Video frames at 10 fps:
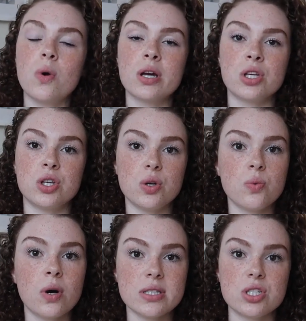what you
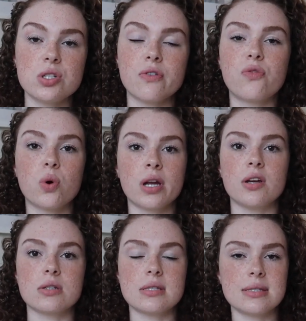want to do for
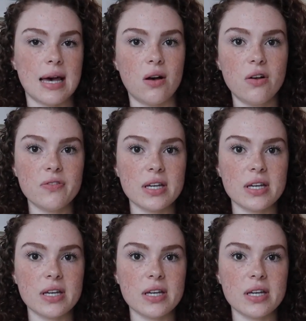yourself.